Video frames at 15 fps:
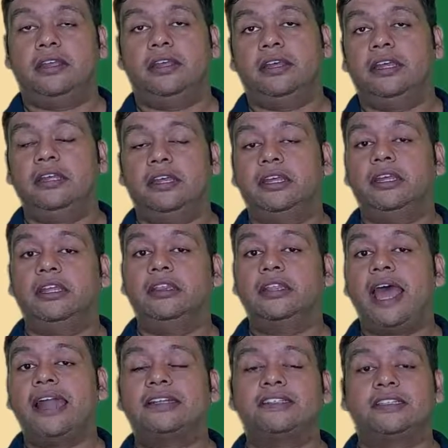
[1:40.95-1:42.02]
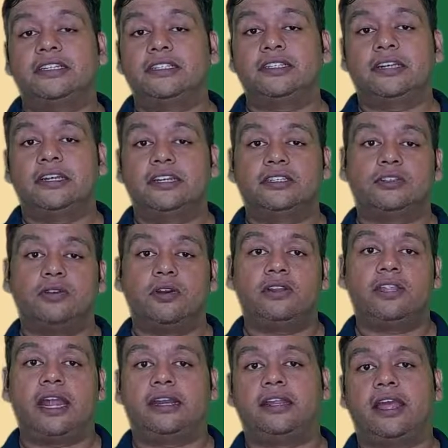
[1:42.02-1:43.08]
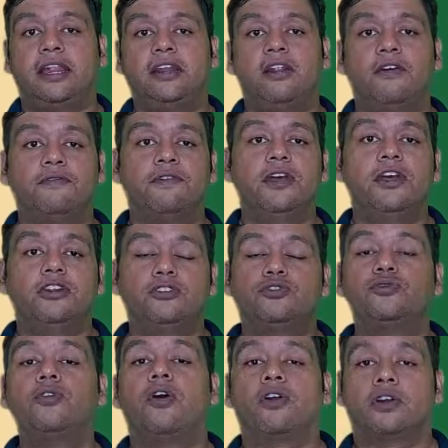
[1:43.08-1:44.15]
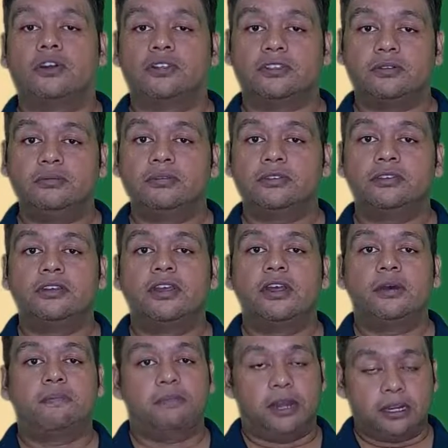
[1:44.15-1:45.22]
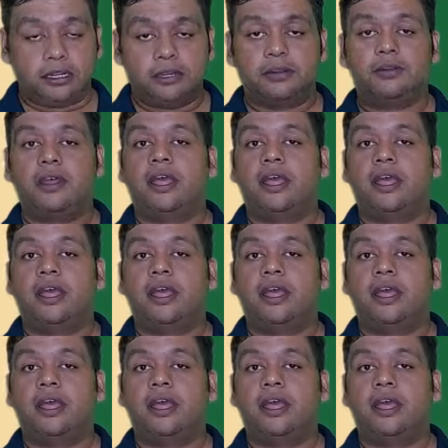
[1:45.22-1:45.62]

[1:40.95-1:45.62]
In that sense, it is not that kind of true organisms, but